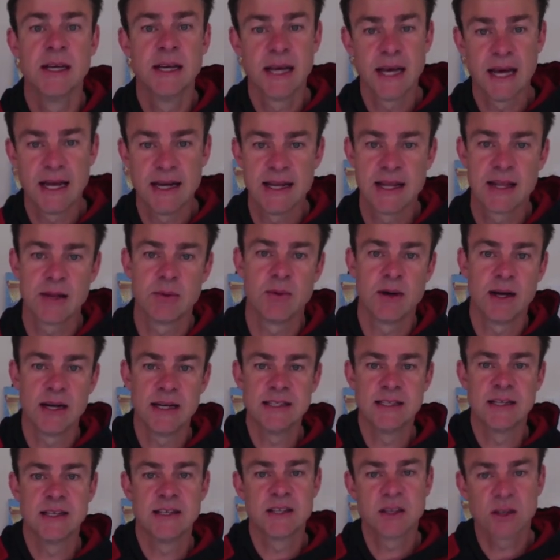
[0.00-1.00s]
another one
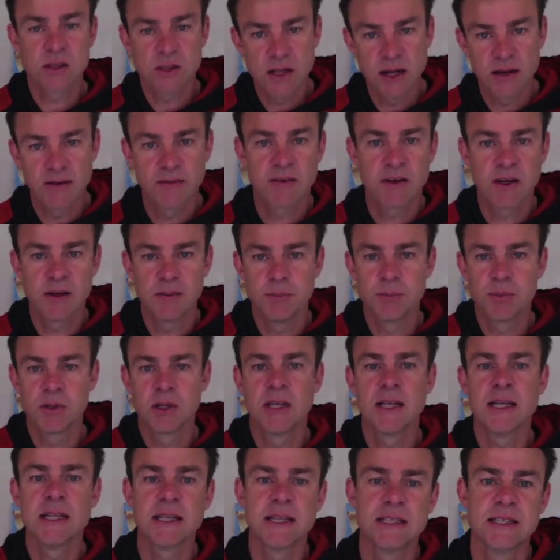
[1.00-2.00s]
is a
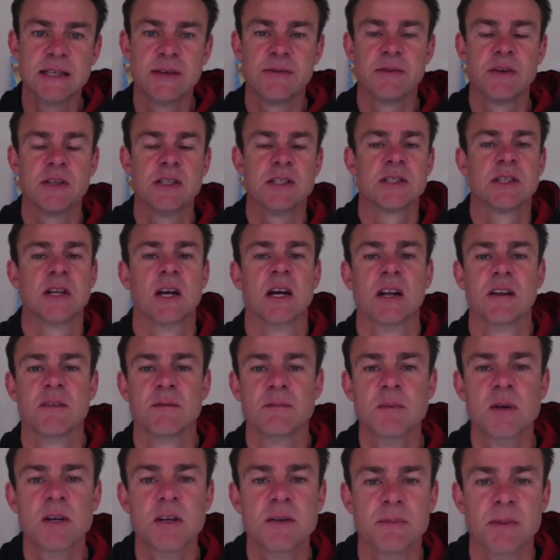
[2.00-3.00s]
completely different style of
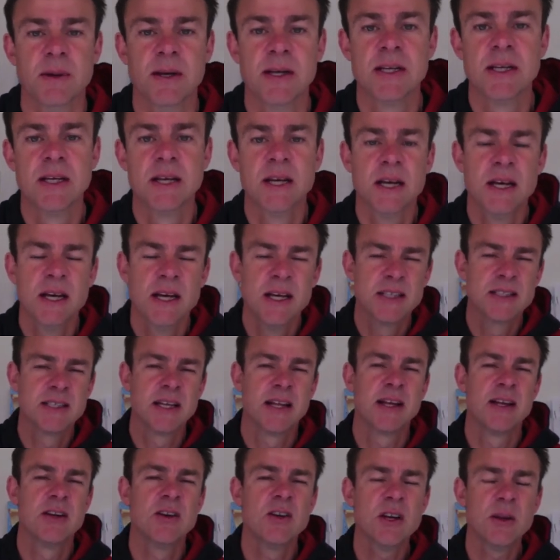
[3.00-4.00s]
movement. So
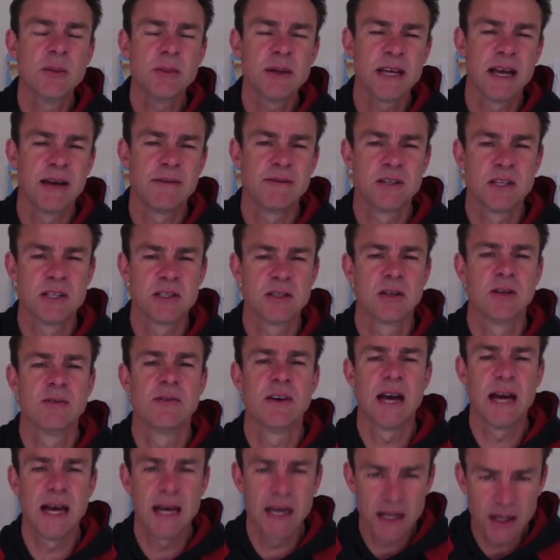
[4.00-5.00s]
they normally have to sort
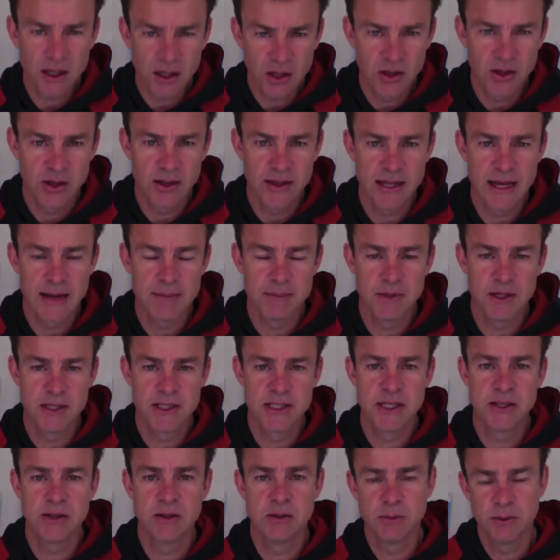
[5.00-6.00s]
of unlearn that
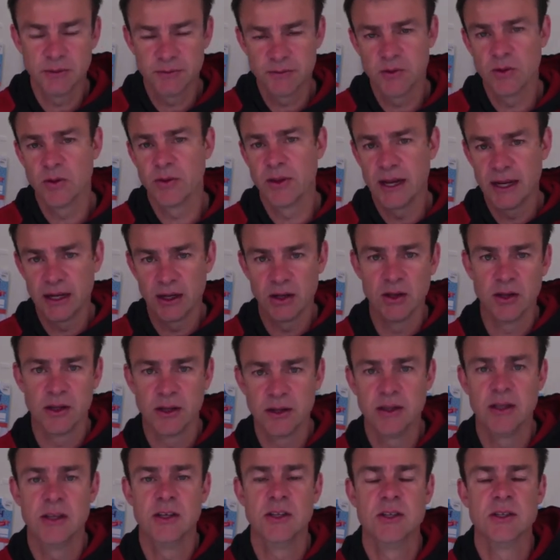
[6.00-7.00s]
material before they
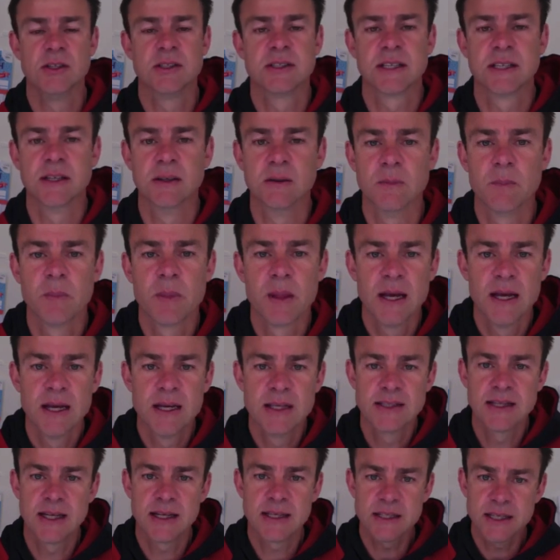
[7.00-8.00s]
learn the new skill.
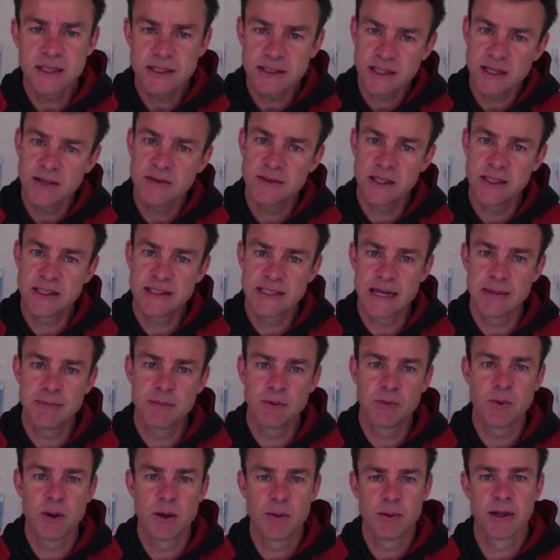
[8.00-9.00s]
So it just gives an example
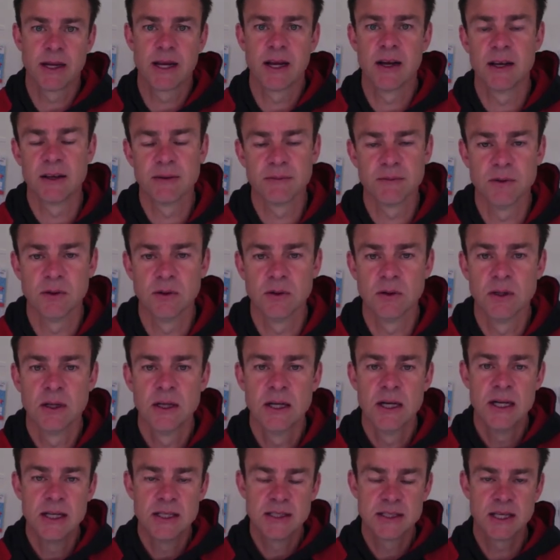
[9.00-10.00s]
where we're going for.
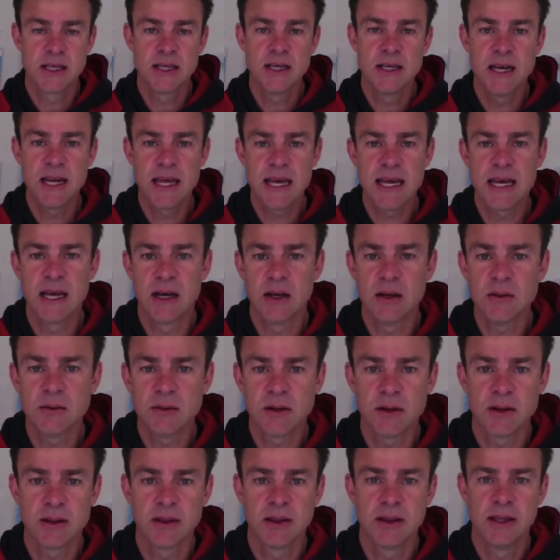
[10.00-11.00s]
So
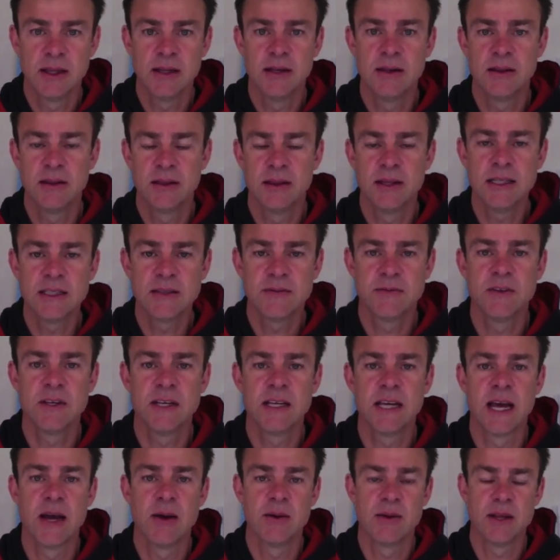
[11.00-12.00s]
now, this
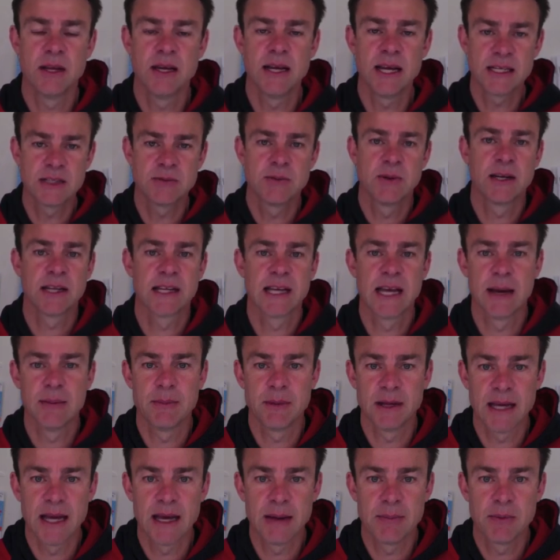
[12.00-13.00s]
video and the next one
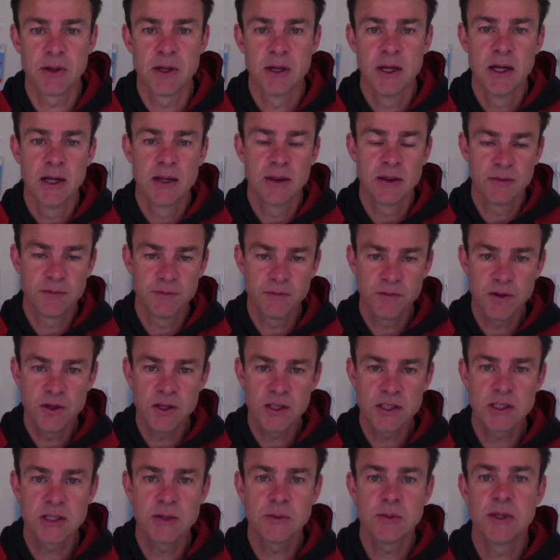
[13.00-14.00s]
coming up, the
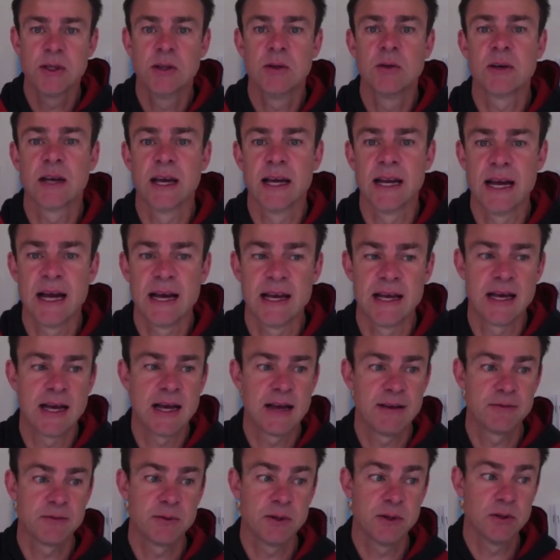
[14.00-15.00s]
first thing we look at
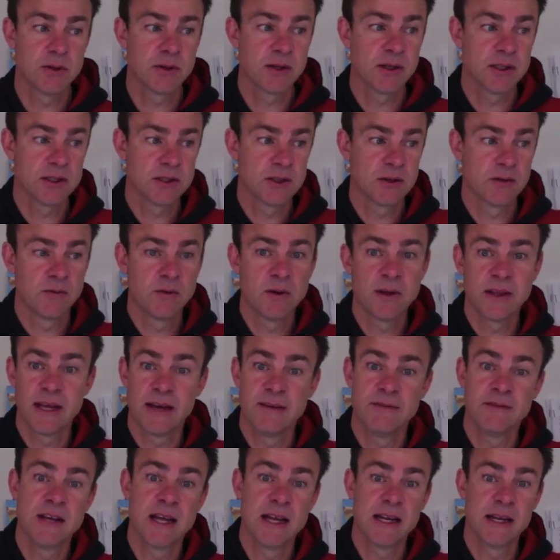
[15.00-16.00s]
after we look at sort of what
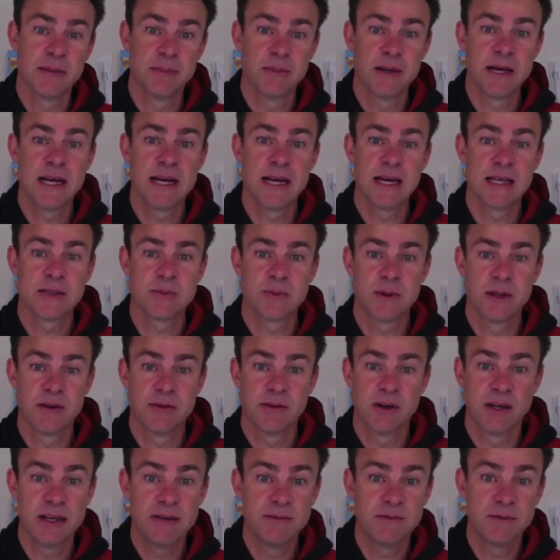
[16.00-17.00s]
they've done in the past, whether
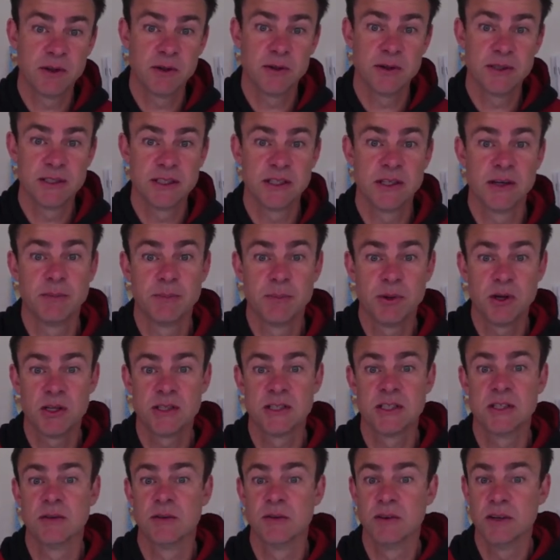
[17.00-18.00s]
it influence in a
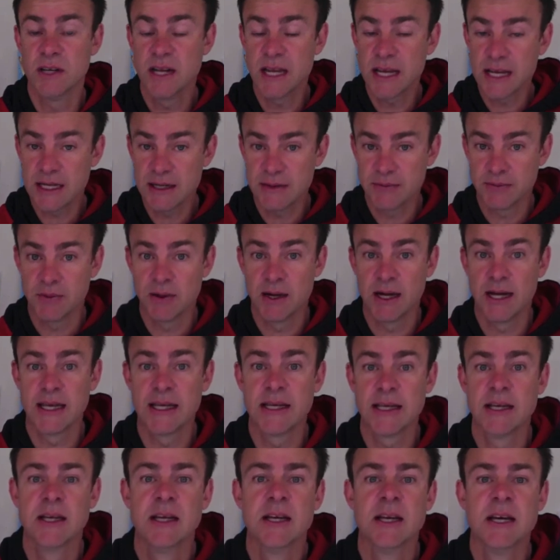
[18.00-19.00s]
positive or negative
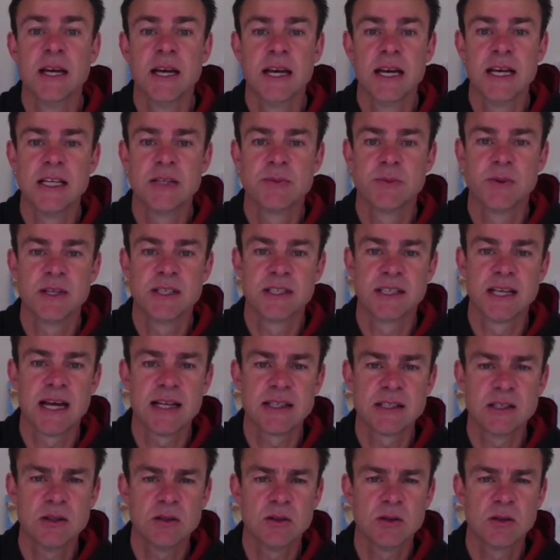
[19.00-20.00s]
way, is we start
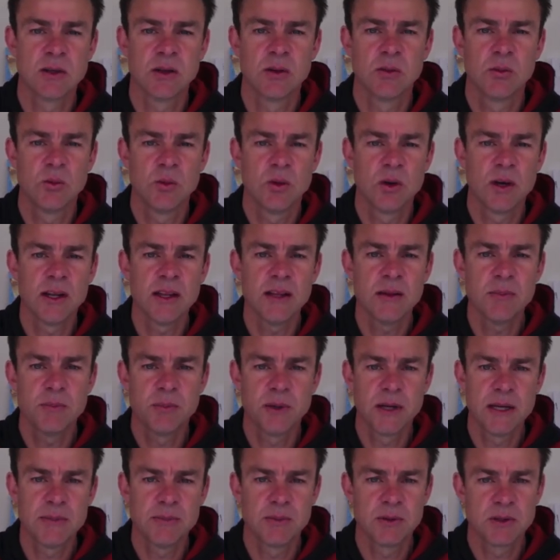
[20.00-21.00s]
to look at what are the
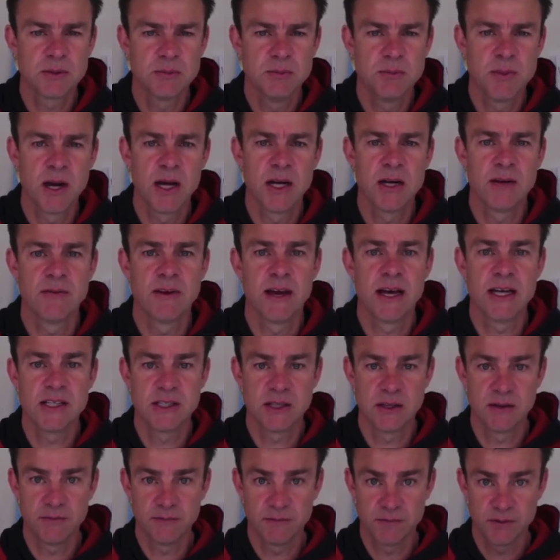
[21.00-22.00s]
people's
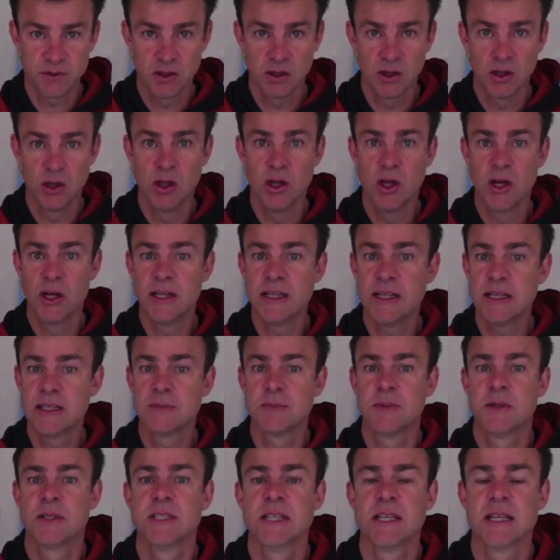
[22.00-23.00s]
motivation for learning this
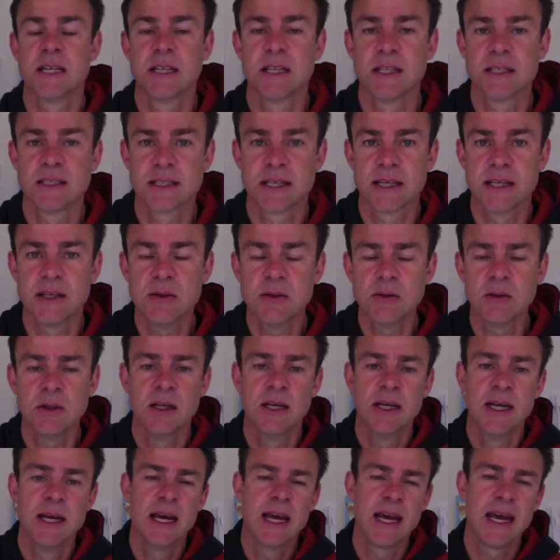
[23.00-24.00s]
particular skill
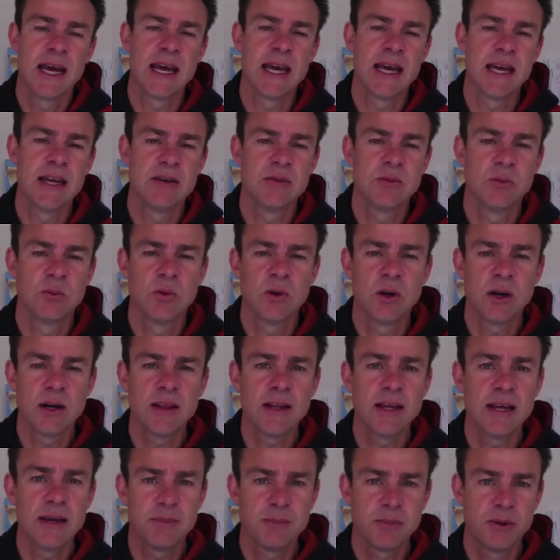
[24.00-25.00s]
and what are
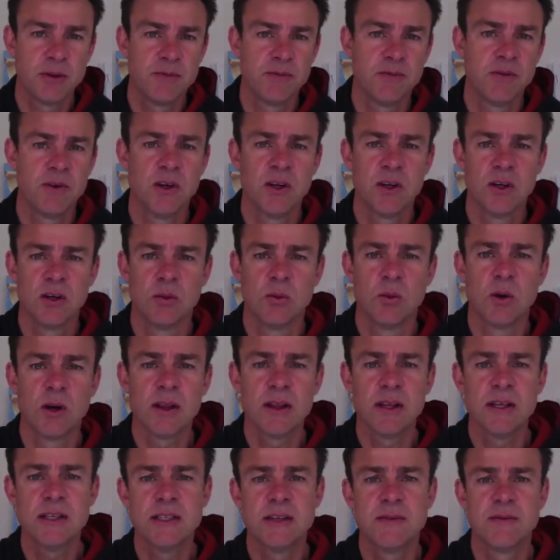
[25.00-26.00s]
their preferred or what
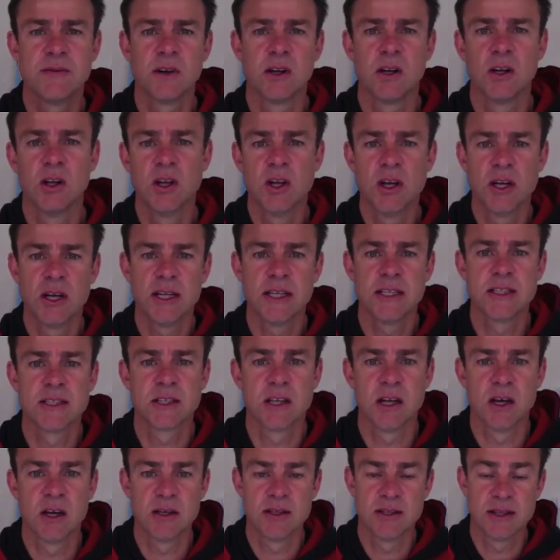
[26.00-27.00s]
are the different learning
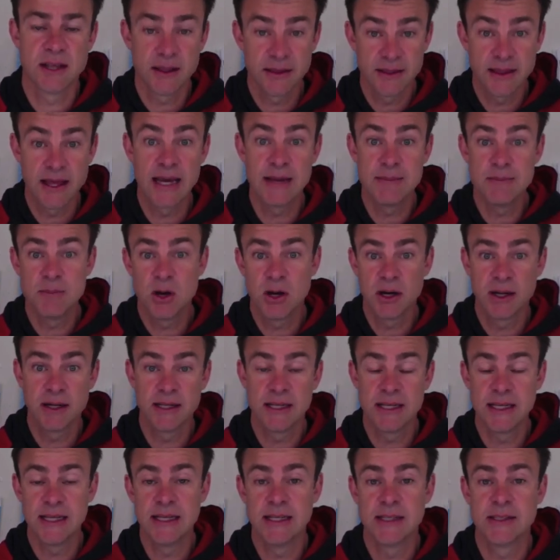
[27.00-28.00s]
styles that they might
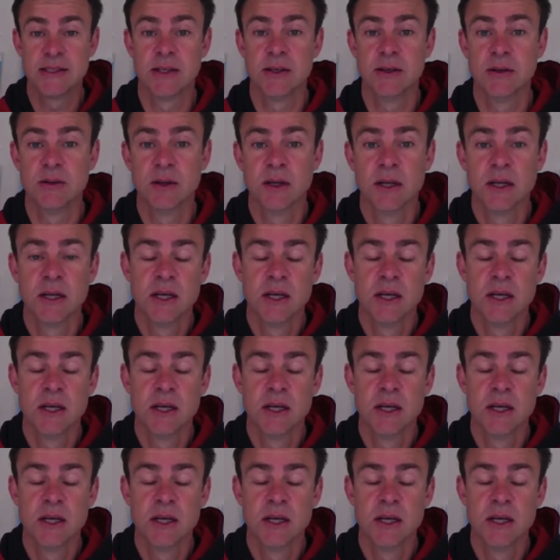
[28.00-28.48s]
adhere to.